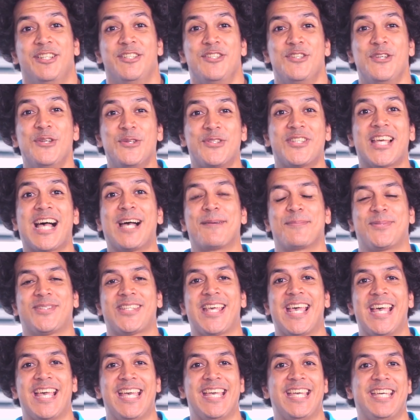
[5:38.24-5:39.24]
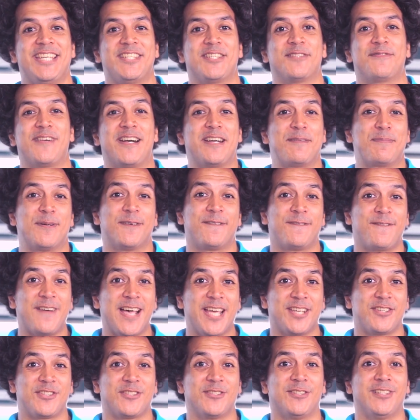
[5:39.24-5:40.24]
New Times Hair is a very
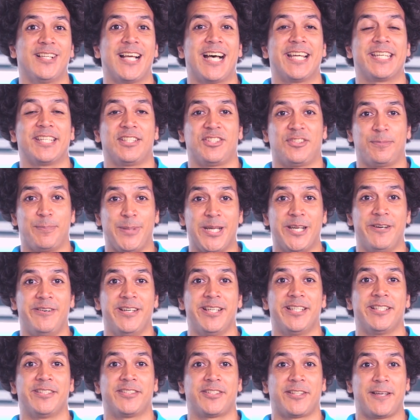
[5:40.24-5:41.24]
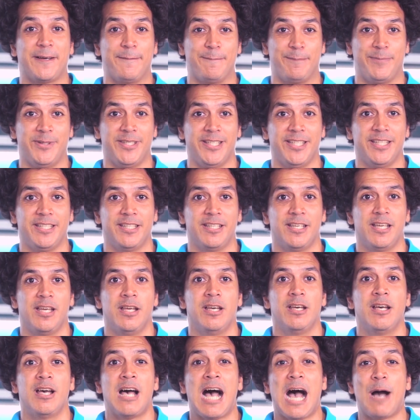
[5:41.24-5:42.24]
professional and experienced company.
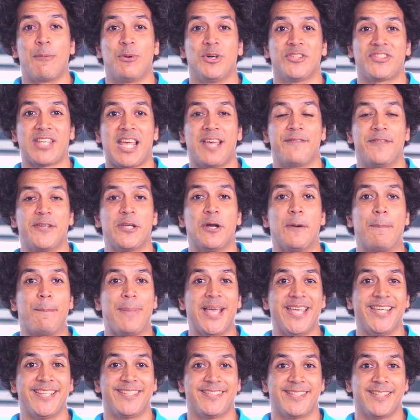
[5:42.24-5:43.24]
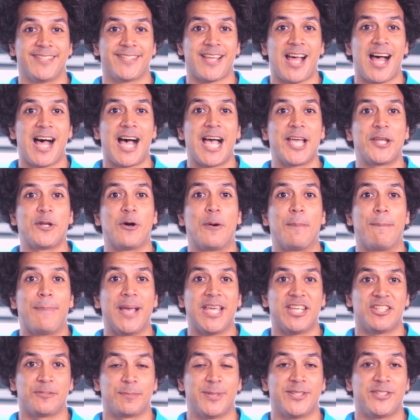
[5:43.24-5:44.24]
And whatever your base design or
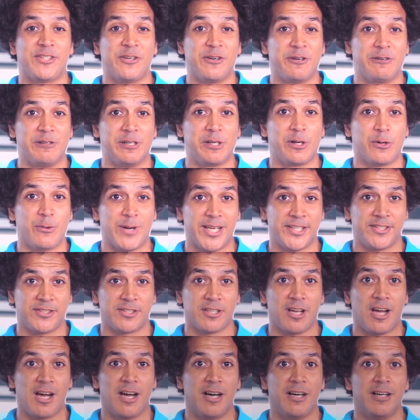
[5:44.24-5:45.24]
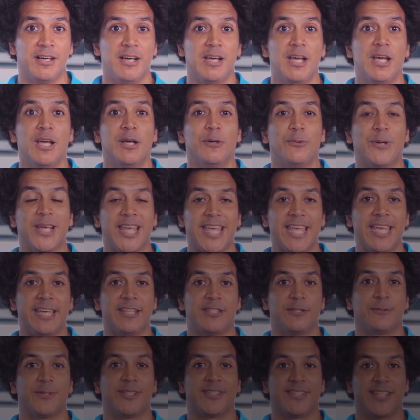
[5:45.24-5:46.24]
base material requests are, we're here
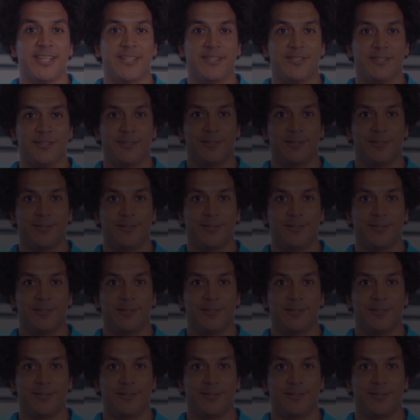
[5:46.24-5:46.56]
to assist